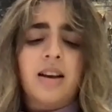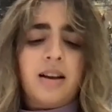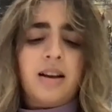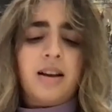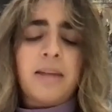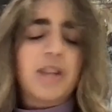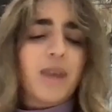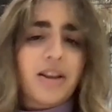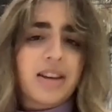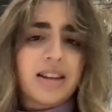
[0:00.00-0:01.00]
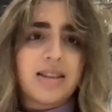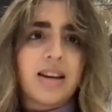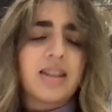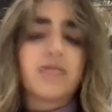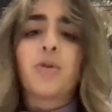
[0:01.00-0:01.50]
mental health
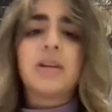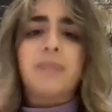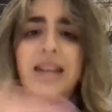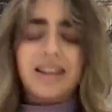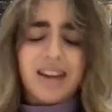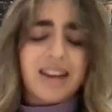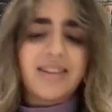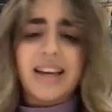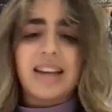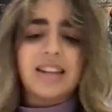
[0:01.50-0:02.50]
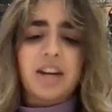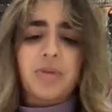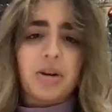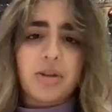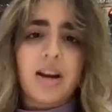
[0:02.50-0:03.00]
concerns have always been kind of secondary
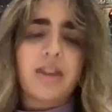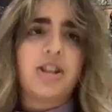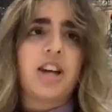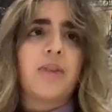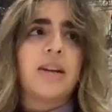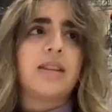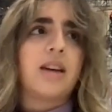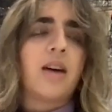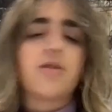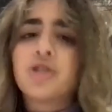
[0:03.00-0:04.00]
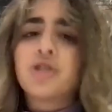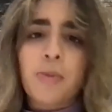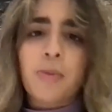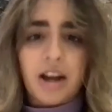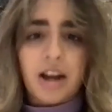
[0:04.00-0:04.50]
or tertiary to so
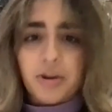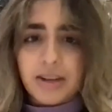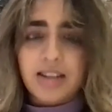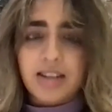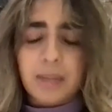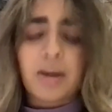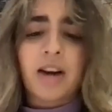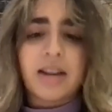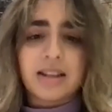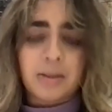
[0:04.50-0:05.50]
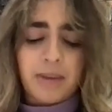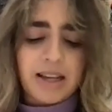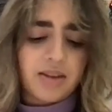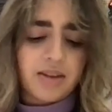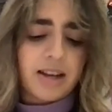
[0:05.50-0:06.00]
many other existing barriers in place
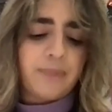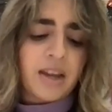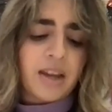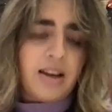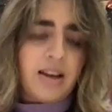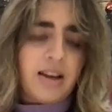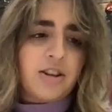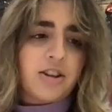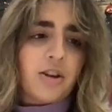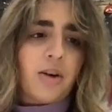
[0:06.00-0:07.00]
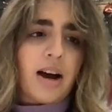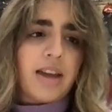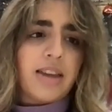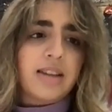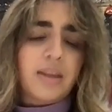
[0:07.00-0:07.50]
for them. So I
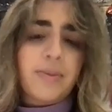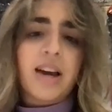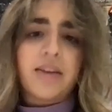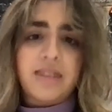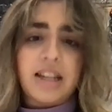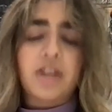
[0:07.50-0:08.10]
think something I've seen in our